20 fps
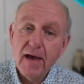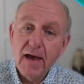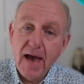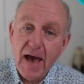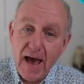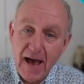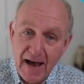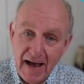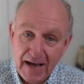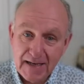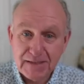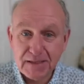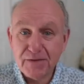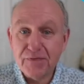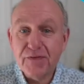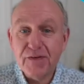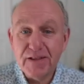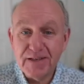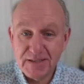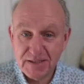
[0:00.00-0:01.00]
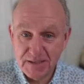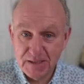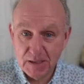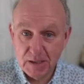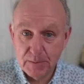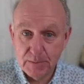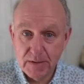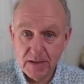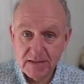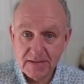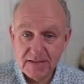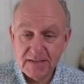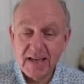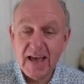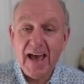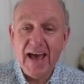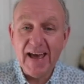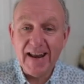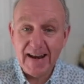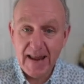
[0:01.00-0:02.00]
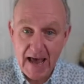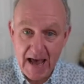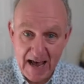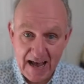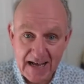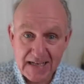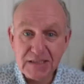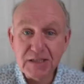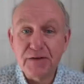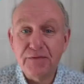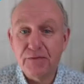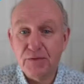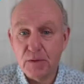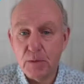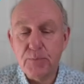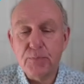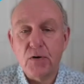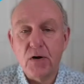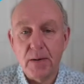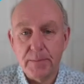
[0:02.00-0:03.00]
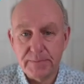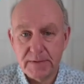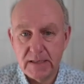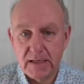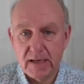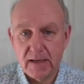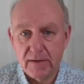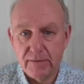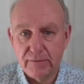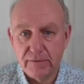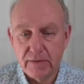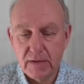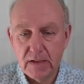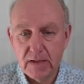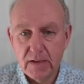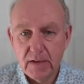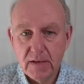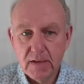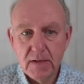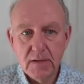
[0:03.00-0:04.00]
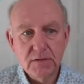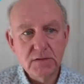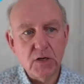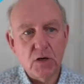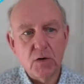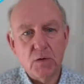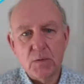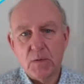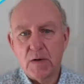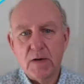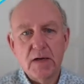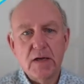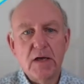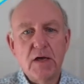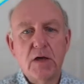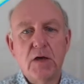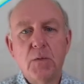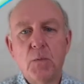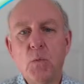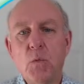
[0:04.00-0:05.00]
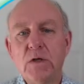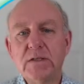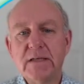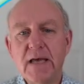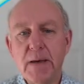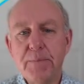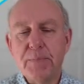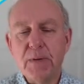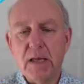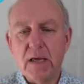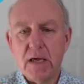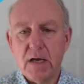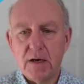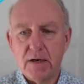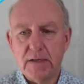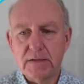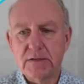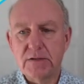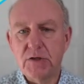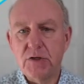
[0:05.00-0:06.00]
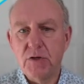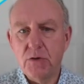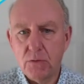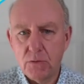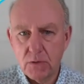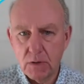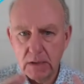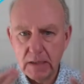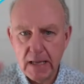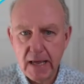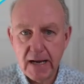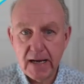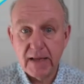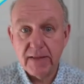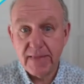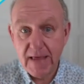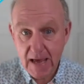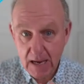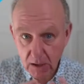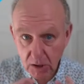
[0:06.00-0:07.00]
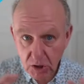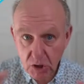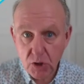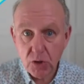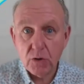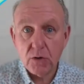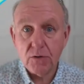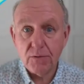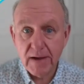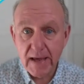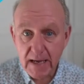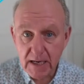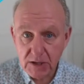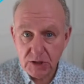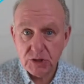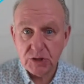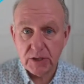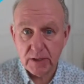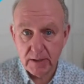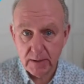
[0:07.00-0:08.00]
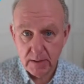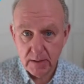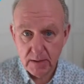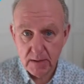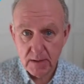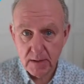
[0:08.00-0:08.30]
ask for the syllabus, and ask for the prompt to give. So what's happening here is you're letting that curation